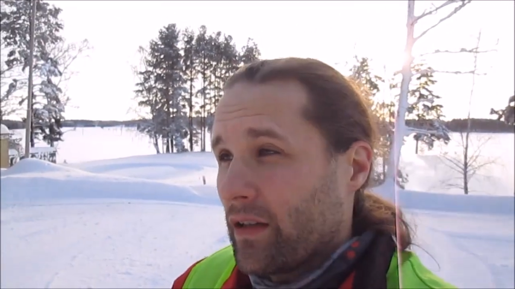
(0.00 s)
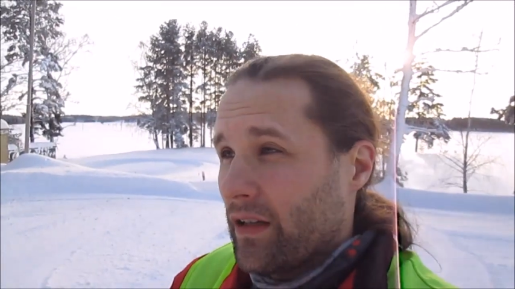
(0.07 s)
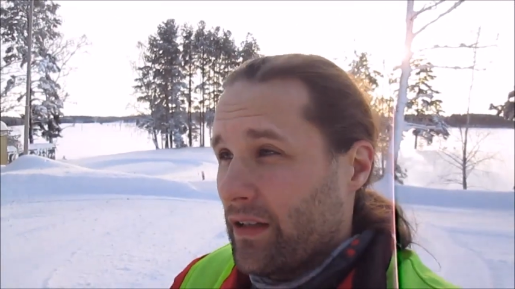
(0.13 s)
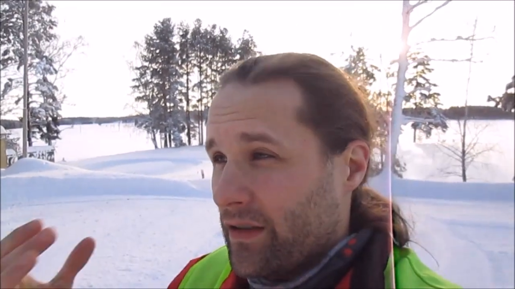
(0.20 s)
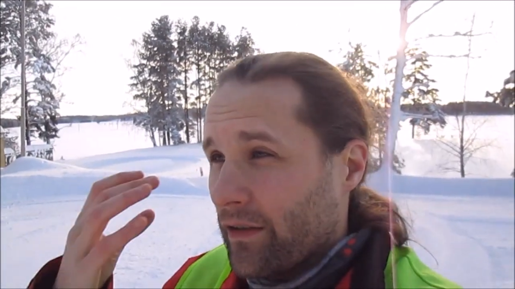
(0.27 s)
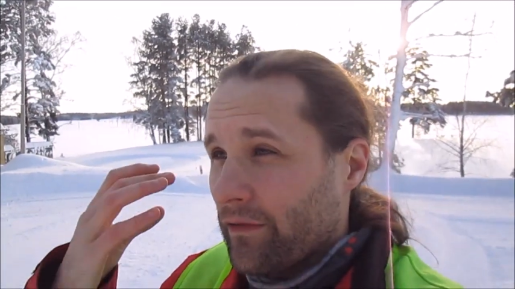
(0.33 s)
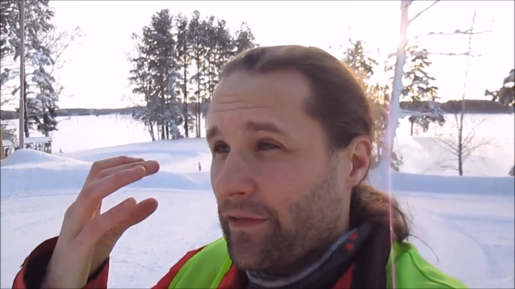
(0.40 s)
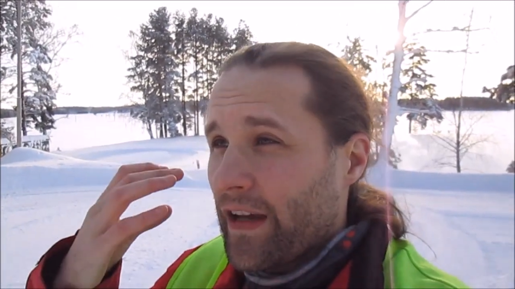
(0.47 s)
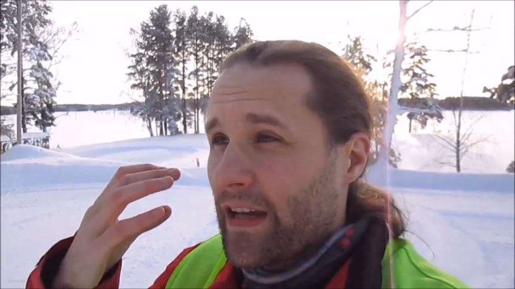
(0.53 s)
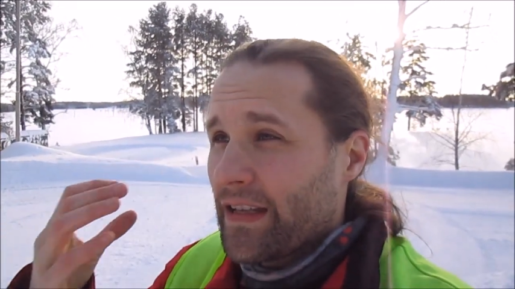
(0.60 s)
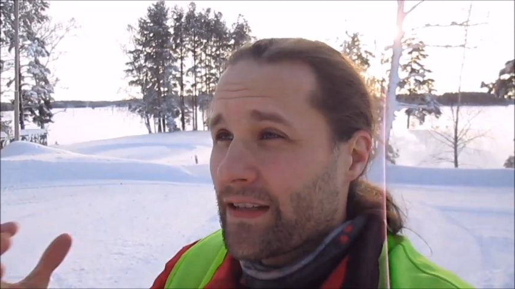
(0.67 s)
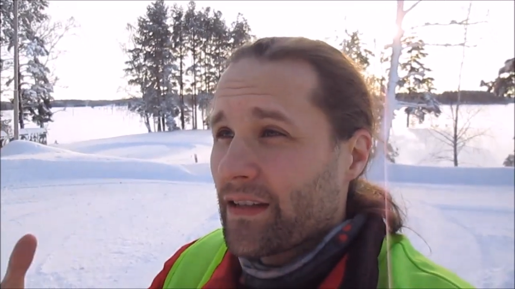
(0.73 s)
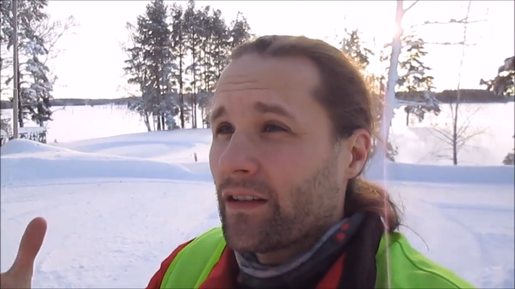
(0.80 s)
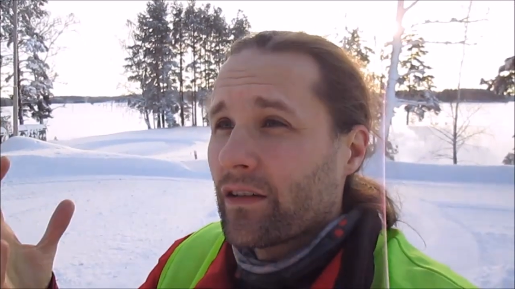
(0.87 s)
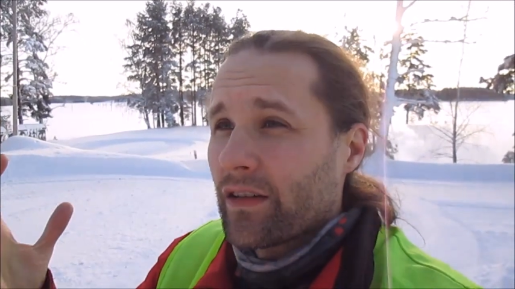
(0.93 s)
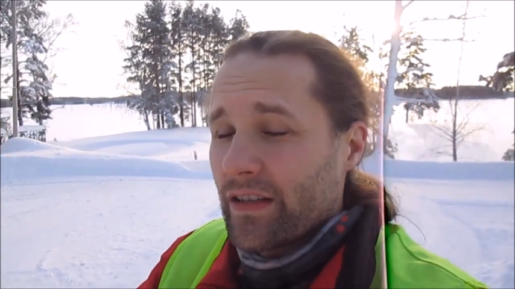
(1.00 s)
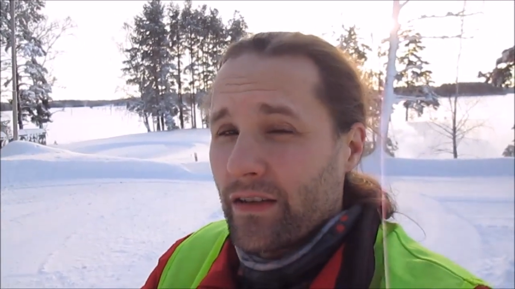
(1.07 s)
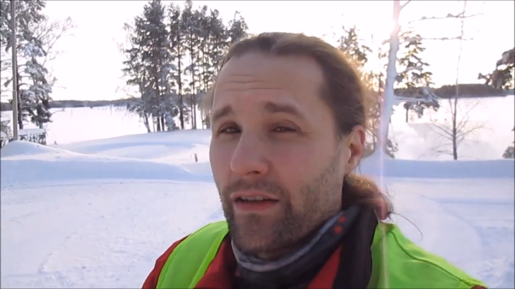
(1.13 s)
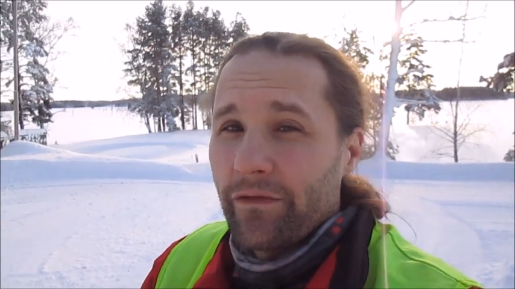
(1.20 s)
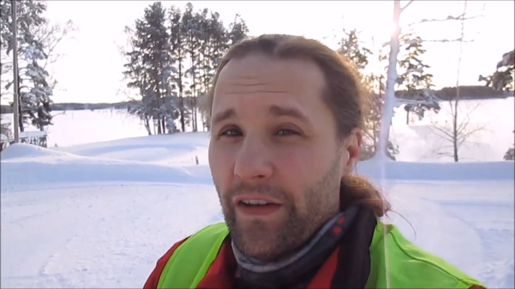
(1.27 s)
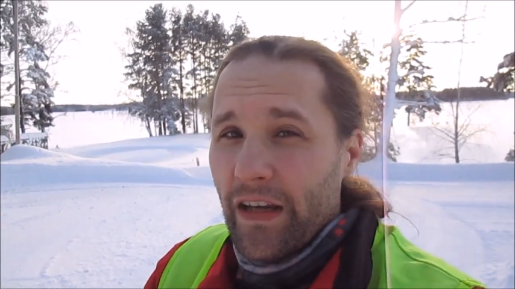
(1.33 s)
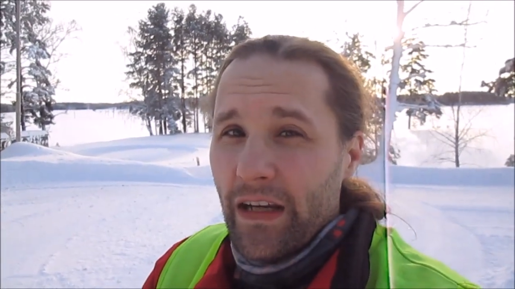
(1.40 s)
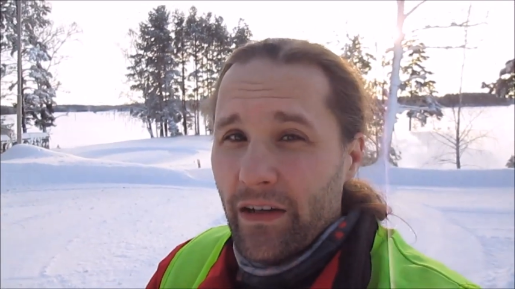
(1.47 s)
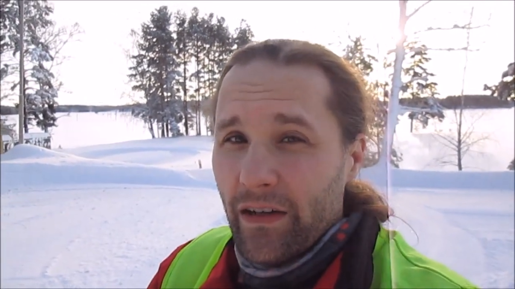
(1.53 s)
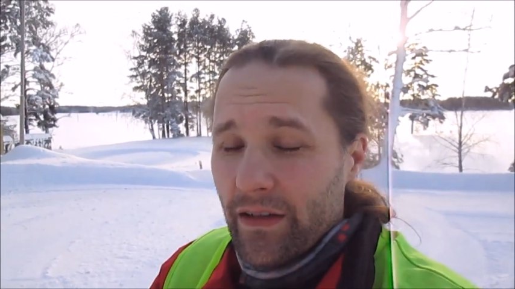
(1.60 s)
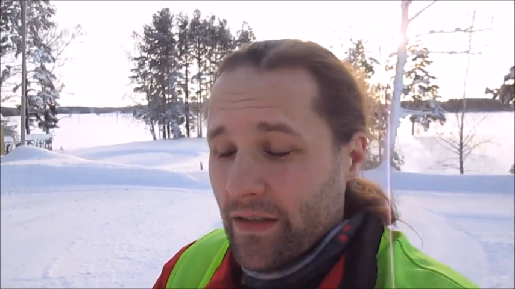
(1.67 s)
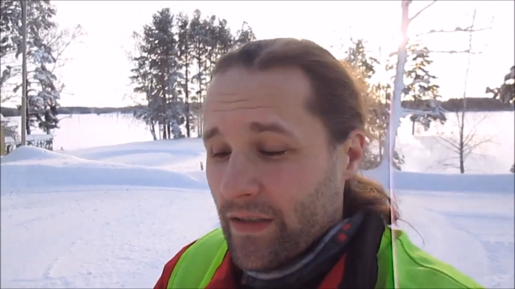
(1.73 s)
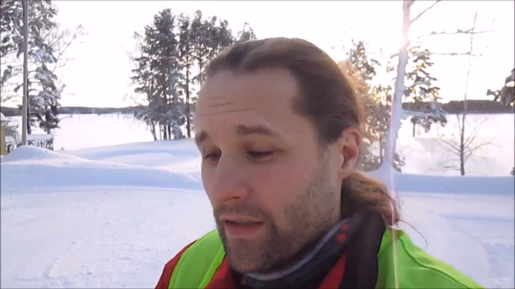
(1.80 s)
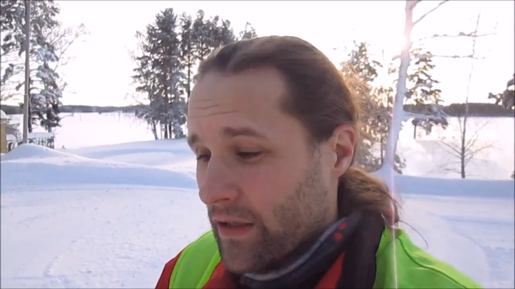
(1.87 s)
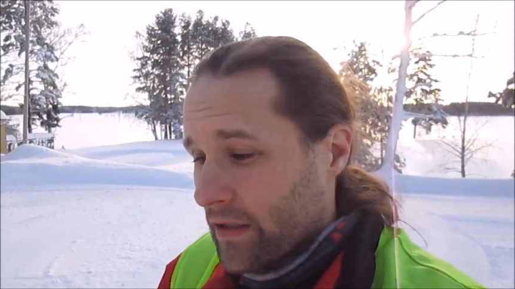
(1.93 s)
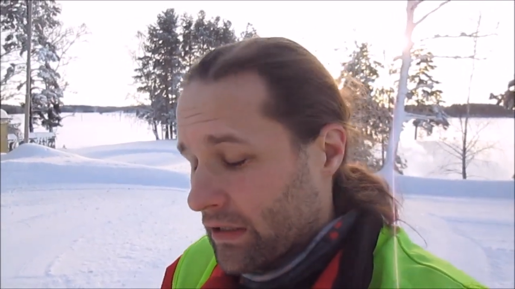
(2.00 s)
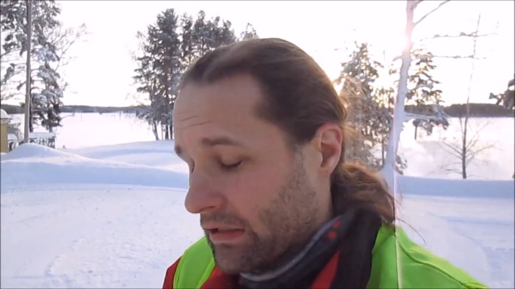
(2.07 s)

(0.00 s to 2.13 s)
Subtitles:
It's your face or it's your fingers.